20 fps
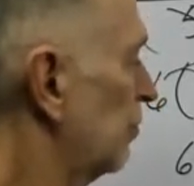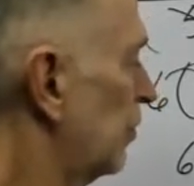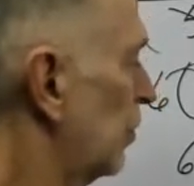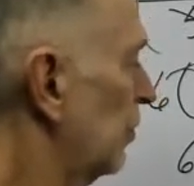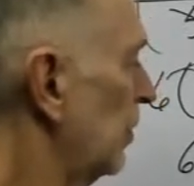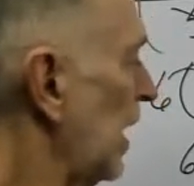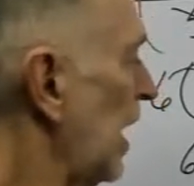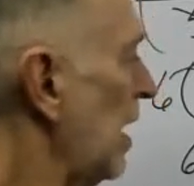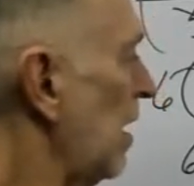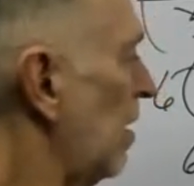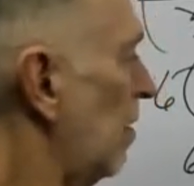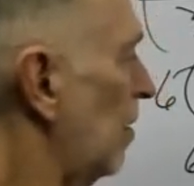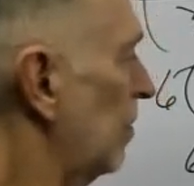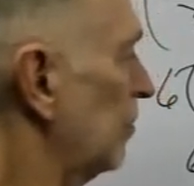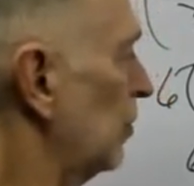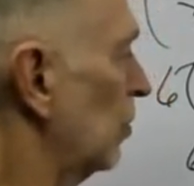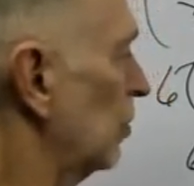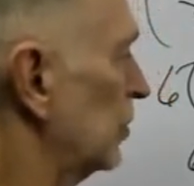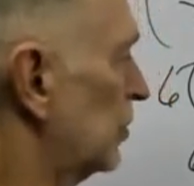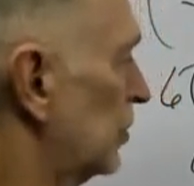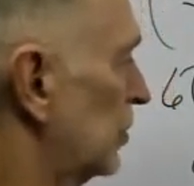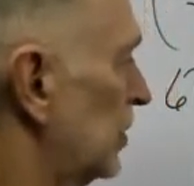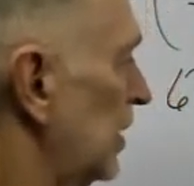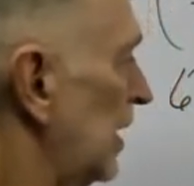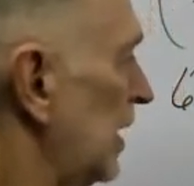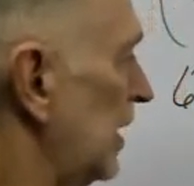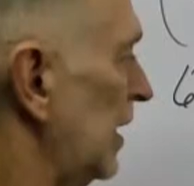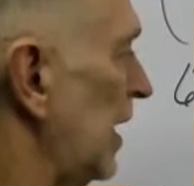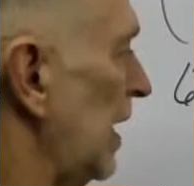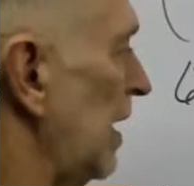now, I'm going to set
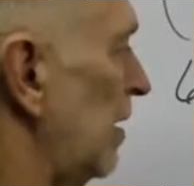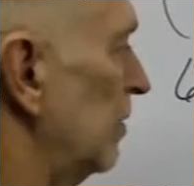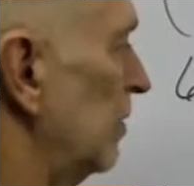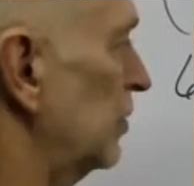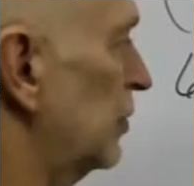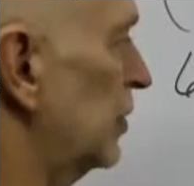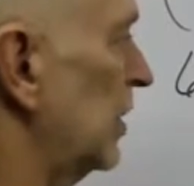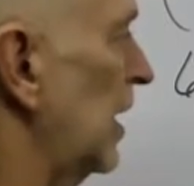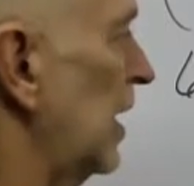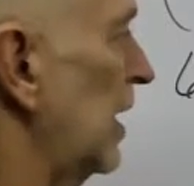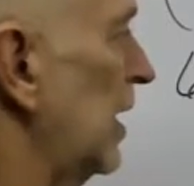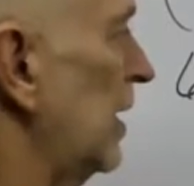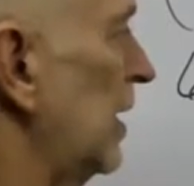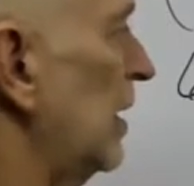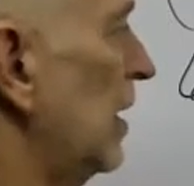it outside.